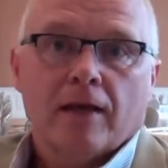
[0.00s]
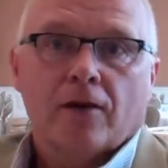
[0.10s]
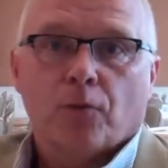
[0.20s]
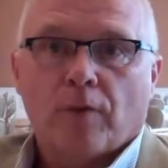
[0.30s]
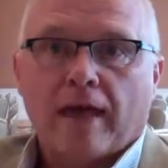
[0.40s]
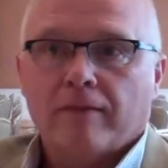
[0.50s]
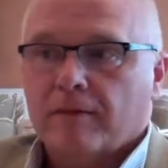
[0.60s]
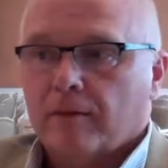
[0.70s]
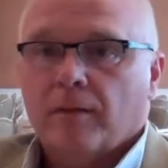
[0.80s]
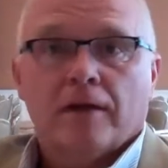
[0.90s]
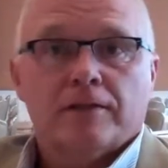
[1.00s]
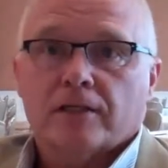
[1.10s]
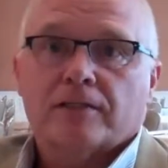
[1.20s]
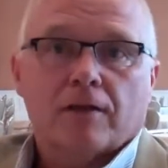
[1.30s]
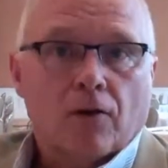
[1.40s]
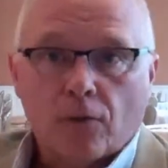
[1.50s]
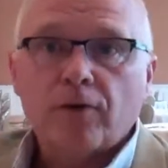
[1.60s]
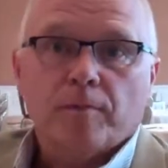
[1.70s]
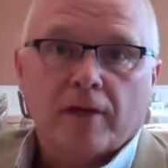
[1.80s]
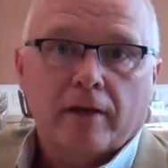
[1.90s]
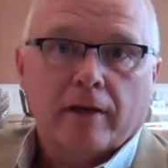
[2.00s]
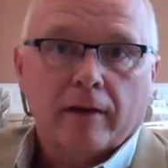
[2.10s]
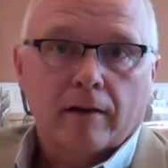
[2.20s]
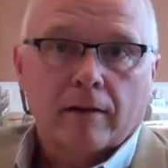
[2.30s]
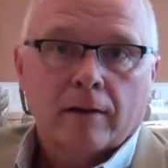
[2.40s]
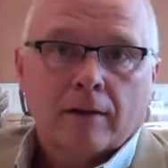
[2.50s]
Rather than just the owner being here,